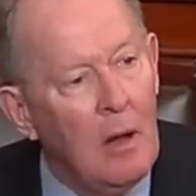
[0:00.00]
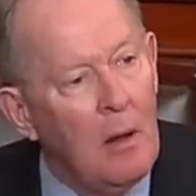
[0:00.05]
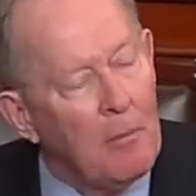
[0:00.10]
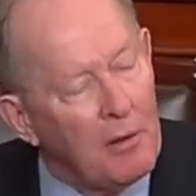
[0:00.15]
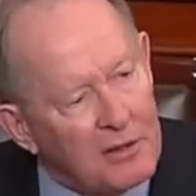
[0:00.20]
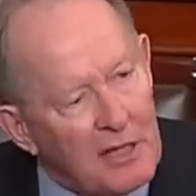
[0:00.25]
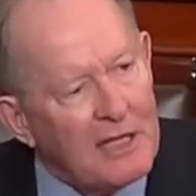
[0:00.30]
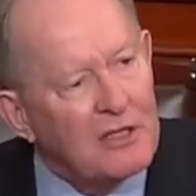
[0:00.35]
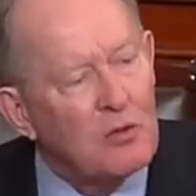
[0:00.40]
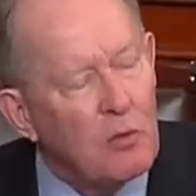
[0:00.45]

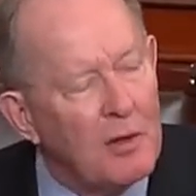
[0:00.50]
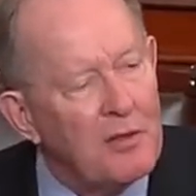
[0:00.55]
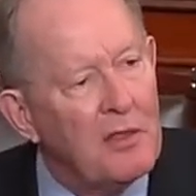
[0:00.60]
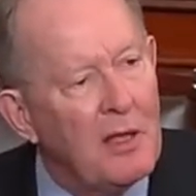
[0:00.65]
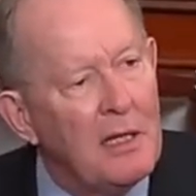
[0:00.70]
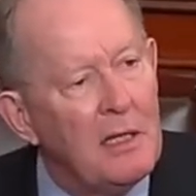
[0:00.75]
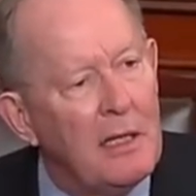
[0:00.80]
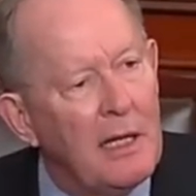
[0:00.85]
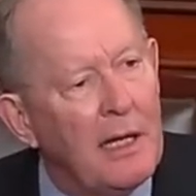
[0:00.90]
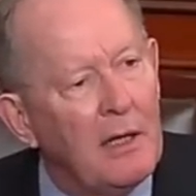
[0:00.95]
But that's what
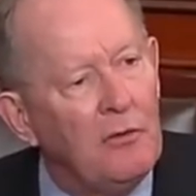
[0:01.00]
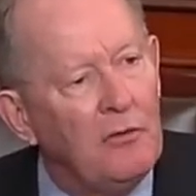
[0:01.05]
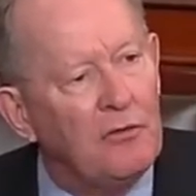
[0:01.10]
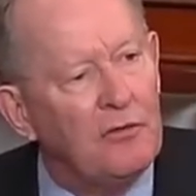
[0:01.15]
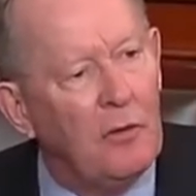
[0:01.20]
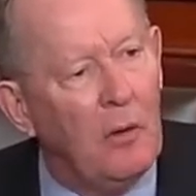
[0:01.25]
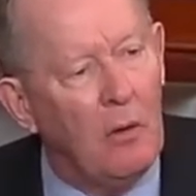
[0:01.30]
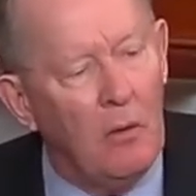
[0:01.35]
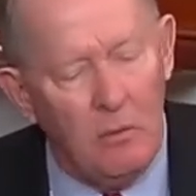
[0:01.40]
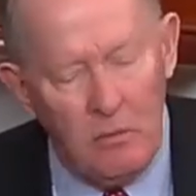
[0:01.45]
they did, and
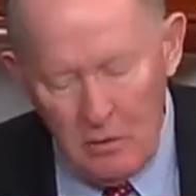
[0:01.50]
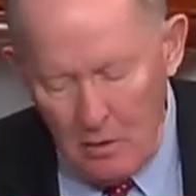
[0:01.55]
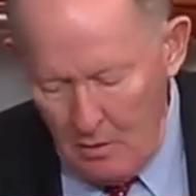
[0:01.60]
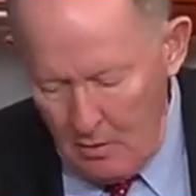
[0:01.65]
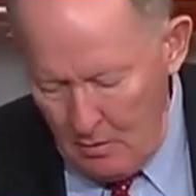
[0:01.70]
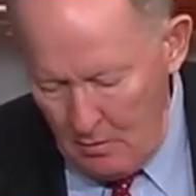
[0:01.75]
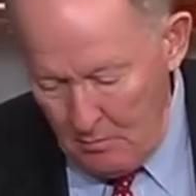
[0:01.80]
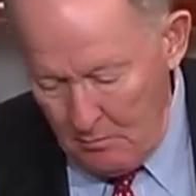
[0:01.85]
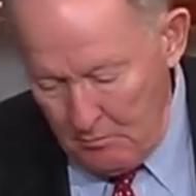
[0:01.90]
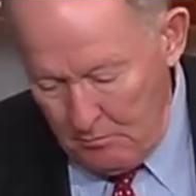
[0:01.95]
so
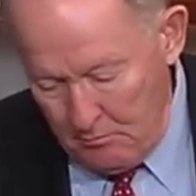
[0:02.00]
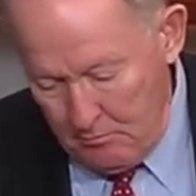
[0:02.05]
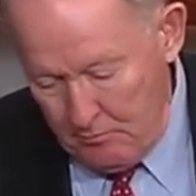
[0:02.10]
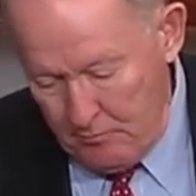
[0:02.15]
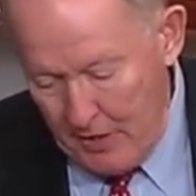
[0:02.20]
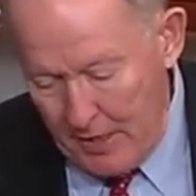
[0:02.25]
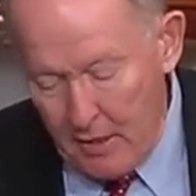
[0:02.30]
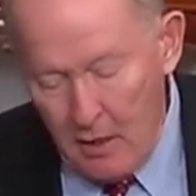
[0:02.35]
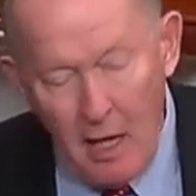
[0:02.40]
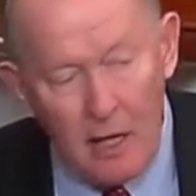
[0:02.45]

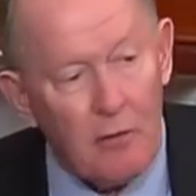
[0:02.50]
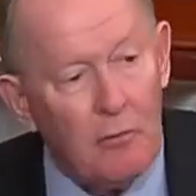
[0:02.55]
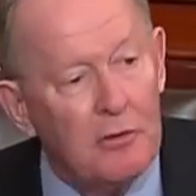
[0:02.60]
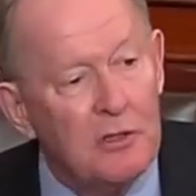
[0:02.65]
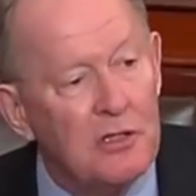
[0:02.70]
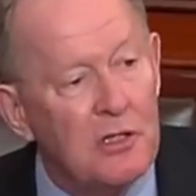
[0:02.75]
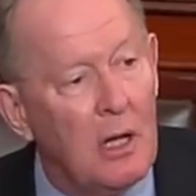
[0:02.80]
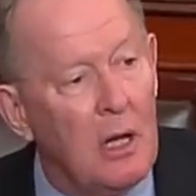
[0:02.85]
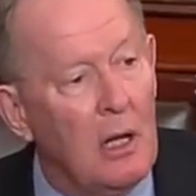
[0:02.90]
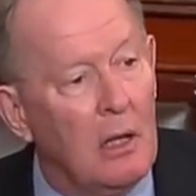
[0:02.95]
they got a
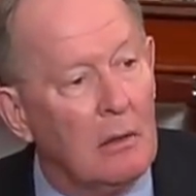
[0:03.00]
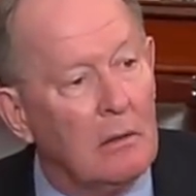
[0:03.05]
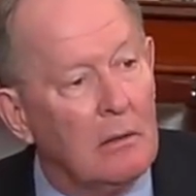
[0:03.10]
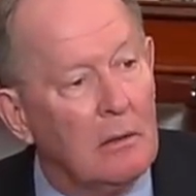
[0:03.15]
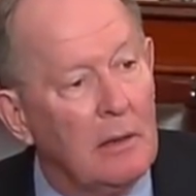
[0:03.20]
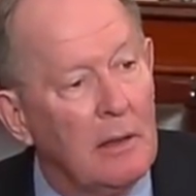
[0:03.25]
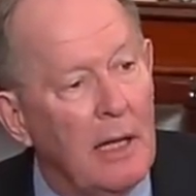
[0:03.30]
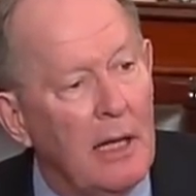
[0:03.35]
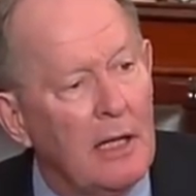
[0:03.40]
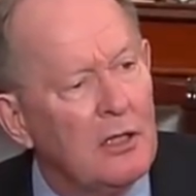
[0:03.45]
result.
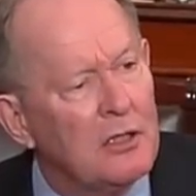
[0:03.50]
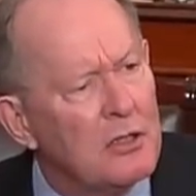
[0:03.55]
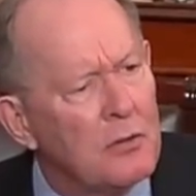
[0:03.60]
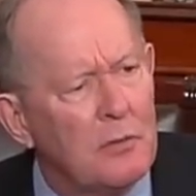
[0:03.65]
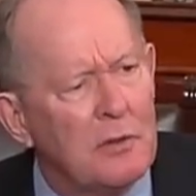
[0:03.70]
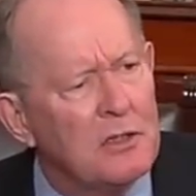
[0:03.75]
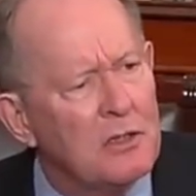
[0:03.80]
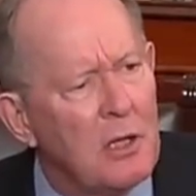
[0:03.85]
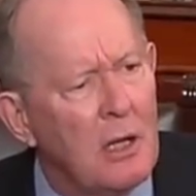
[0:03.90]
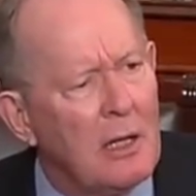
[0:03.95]
And it's a
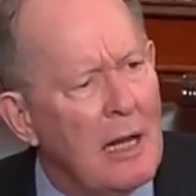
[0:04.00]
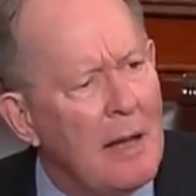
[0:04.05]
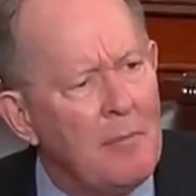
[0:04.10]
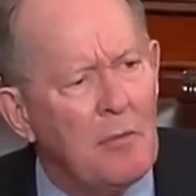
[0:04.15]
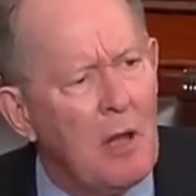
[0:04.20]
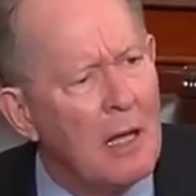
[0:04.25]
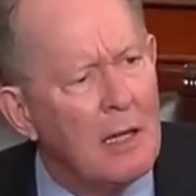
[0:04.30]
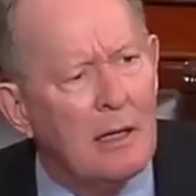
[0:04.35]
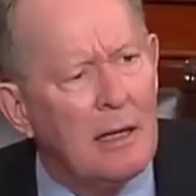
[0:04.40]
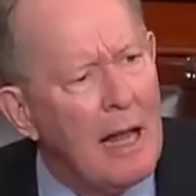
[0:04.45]
result I'm
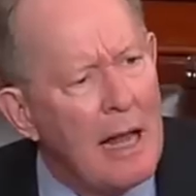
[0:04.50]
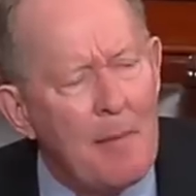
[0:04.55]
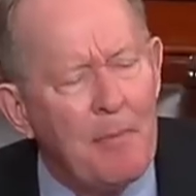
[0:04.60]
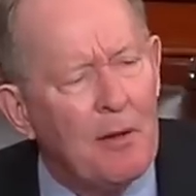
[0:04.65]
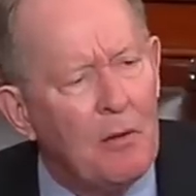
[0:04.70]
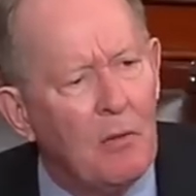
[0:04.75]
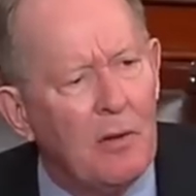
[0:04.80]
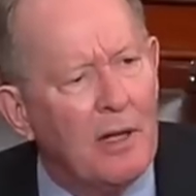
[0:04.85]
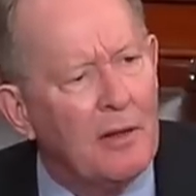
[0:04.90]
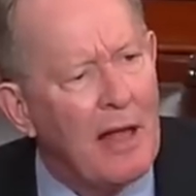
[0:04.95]
not
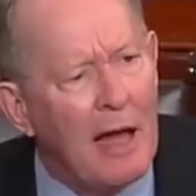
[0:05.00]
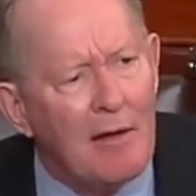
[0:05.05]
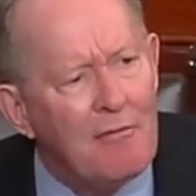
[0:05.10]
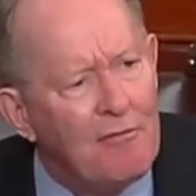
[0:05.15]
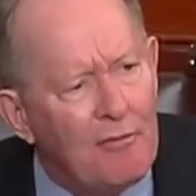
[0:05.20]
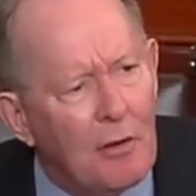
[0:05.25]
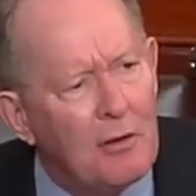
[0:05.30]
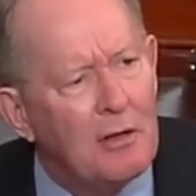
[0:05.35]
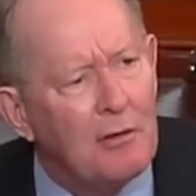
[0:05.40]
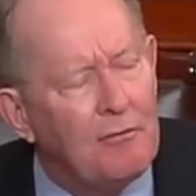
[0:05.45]
unhappy with. I
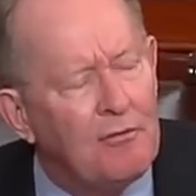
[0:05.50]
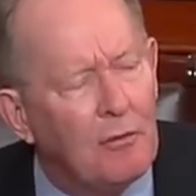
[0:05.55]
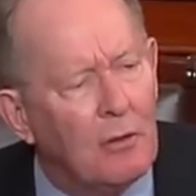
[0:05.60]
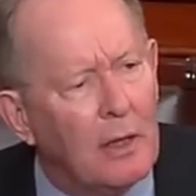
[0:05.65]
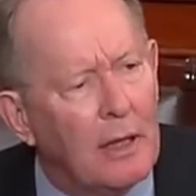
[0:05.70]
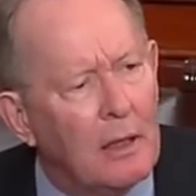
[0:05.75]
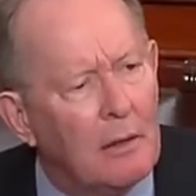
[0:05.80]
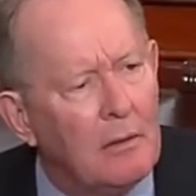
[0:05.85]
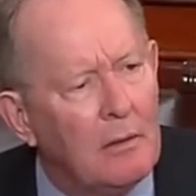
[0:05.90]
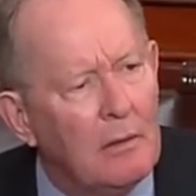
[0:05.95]
voted
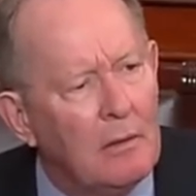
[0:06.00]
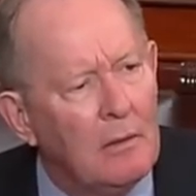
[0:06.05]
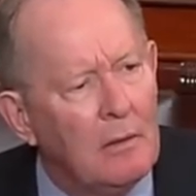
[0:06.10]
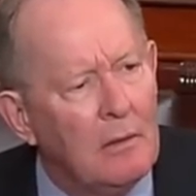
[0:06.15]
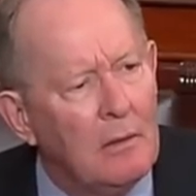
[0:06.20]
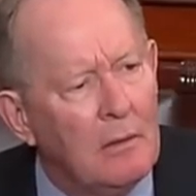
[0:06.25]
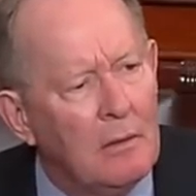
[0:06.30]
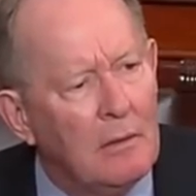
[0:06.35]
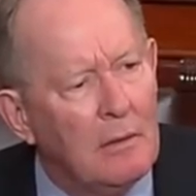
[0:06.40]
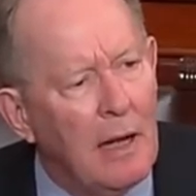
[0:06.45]
for it.
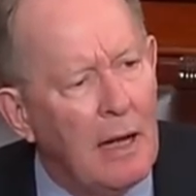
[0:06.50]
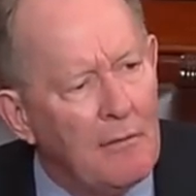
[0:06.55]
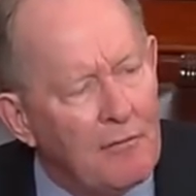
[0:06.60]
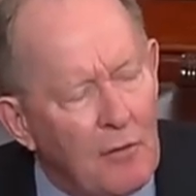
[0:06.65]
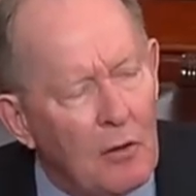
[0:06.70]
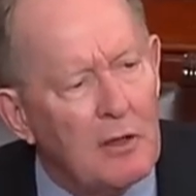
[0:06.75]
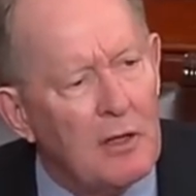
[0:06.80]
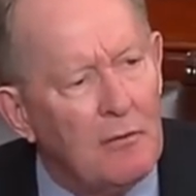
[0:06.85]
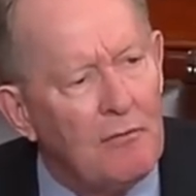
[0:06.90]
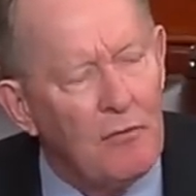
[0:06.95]
I
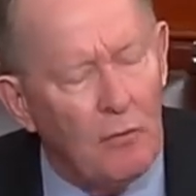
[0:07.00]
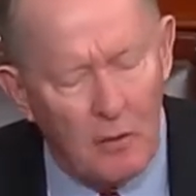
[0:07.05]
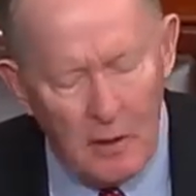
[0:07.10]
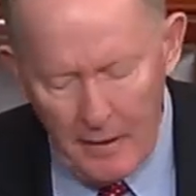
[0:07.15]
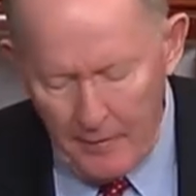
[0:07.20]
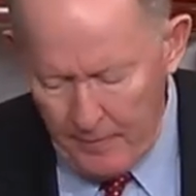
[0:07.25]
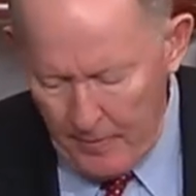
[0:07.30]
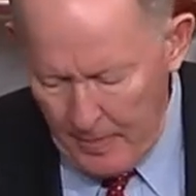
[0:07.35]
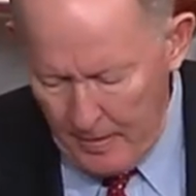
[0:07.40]
voted for it.